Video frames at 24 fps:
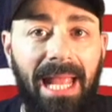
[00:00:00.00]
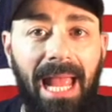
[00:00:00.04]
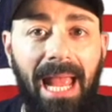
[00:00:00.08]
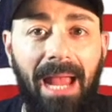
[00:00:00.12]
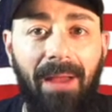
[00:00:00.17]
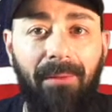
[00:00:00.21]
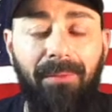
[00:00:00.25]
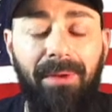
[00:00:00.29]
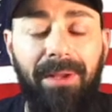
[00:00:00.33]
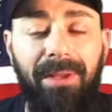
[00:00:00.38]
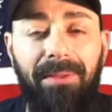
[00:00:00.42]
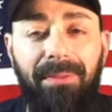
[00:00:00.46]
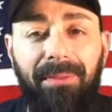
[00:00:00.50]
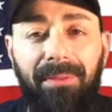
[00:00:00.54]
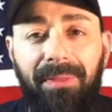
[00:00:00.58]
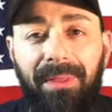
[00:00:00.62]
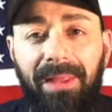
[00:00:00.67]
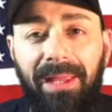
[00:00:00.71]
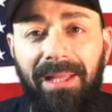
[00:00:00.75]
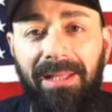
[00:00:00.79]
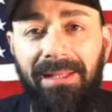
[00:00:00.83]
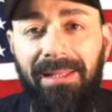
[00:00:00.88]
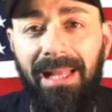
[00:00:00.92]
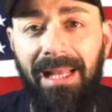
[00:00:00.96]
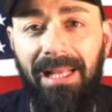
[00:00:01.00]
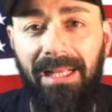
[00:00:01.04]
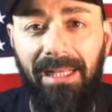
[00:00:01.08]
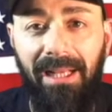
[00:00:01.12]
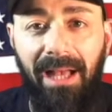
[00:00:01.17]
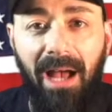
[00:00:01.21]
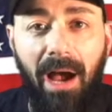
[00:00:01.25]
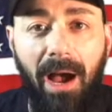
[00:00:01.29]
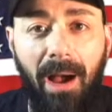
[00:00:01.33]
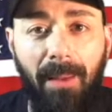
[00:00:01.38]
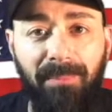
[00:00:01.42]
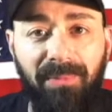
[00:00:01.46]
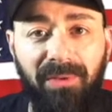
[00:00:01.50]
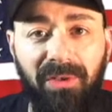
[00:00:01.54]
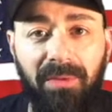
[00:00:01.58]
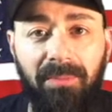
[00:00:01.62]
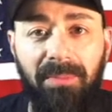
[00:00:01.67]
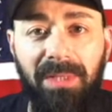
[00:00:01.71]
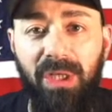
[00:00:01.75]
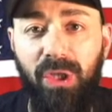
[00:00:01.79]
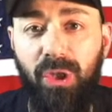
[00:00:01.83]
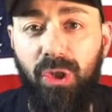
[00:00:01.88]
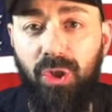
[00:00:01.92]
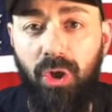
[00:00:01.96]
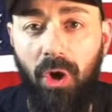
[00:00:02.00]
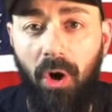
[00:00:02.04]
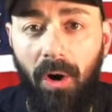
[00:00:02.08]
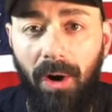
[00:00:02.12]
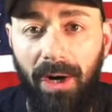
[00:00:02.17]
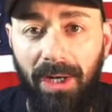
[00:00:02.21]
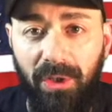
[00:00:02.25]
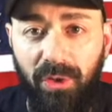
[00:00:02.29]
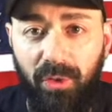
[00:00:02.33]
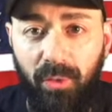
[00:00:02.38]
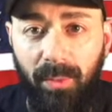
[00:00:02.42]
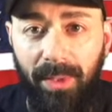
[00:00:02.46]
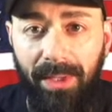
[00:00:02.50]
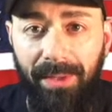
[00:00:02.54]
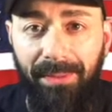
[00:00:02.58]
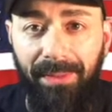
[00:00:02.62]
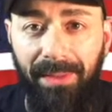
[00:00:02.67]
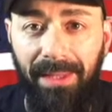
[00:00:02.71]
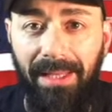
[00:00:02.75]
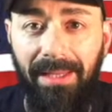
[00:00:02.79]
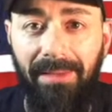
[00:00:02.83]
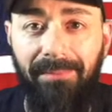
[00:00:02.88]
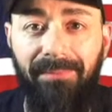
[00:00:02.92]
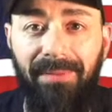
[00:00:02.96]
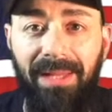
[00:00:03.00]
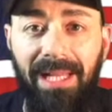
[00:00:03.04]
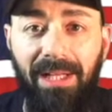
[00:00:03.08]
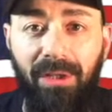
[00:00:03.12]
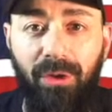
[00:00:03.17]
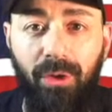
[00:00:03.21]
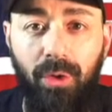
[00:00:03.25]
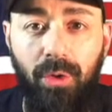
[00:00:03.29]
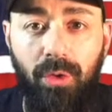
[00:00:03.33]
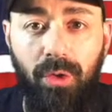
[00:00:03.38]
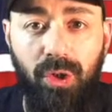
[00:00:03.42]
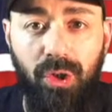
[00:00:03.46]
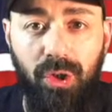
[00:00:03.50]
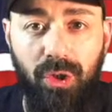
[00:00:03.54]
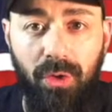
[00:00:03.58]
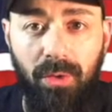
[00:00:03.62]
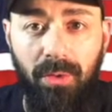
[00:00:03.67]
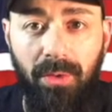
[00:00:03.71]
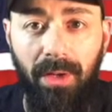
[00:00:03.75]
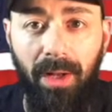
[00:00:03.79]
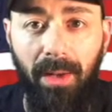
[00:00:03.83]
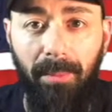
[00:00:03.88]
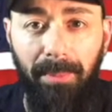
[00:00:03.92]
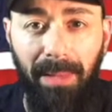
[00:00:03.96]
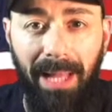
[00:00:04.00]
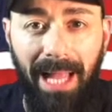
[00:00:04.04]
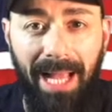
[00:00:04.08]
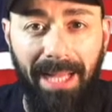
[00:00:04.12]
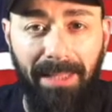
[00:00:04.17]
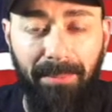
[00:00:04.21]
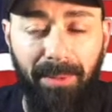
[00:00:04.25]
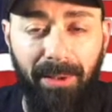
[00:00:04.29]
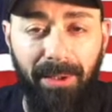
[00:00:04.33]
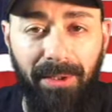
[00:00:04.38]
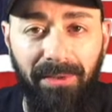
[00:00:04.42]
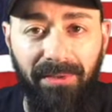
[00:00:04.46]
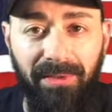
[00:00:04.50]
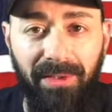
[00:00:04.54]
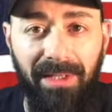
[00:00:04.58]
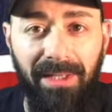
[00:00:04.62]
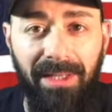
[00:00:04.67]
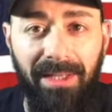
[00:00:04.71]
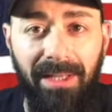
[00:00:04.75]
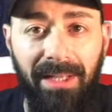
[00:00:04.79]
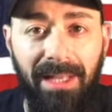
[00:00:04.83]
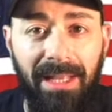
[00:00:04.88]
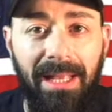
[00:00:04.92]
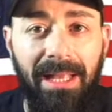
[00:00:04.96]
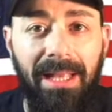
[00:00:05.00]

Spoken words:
everything that cops could be charged with if they do shoot a black person,